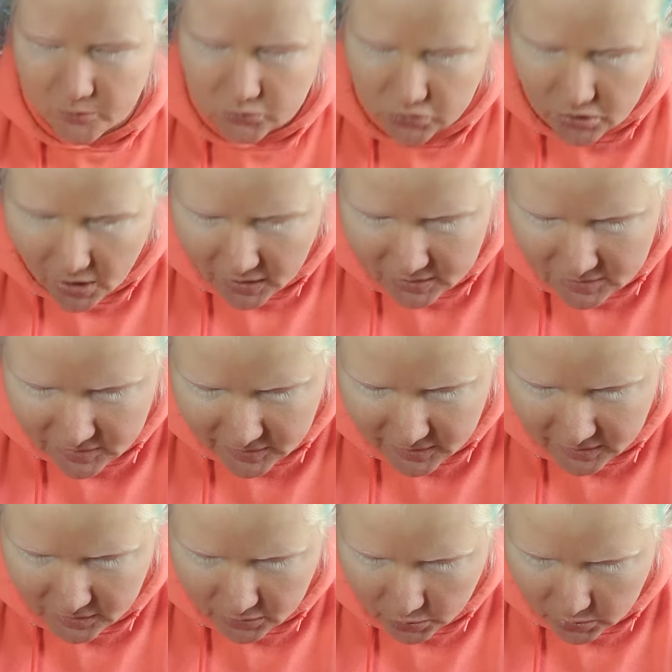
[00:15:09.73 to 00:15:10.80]
I'm trying to
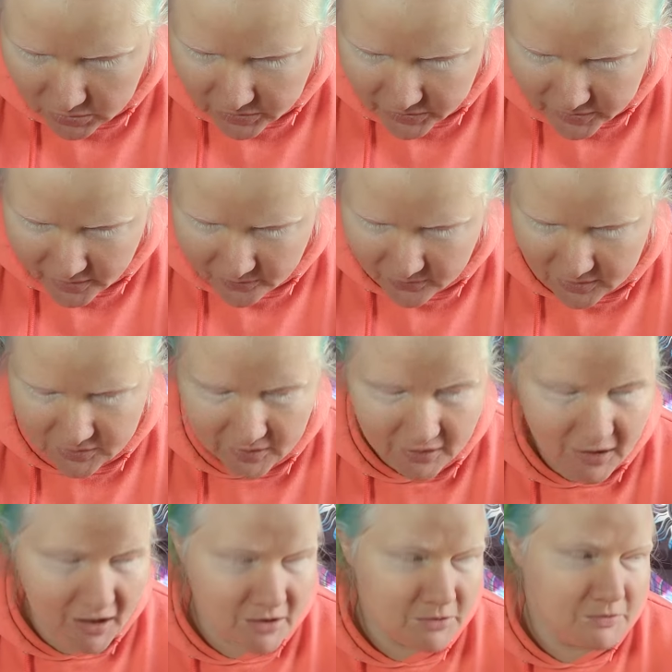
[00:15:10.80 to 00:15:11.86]
get good stuff because I
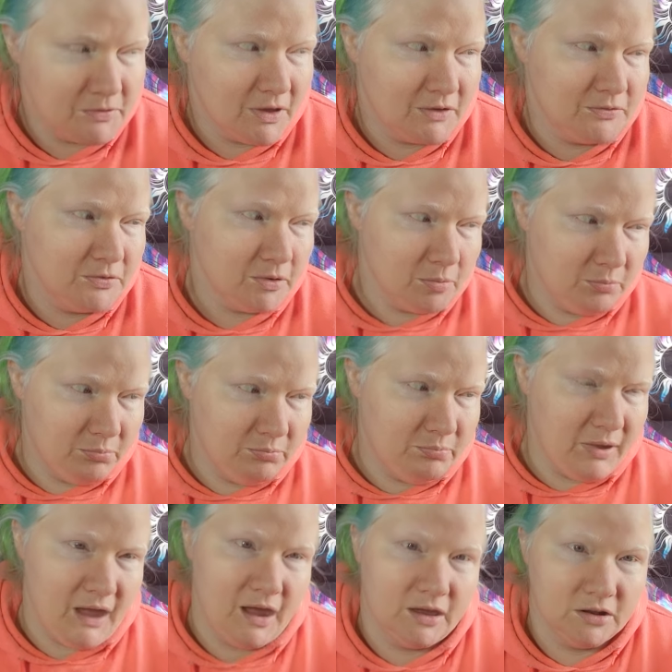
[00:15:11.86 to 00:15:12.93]
kind of, I feel
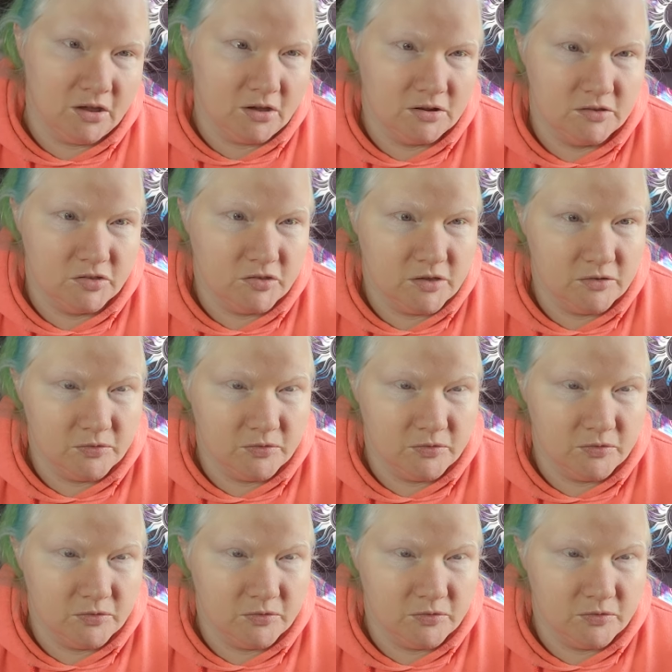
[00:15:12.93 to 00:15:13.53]
bad, honestly.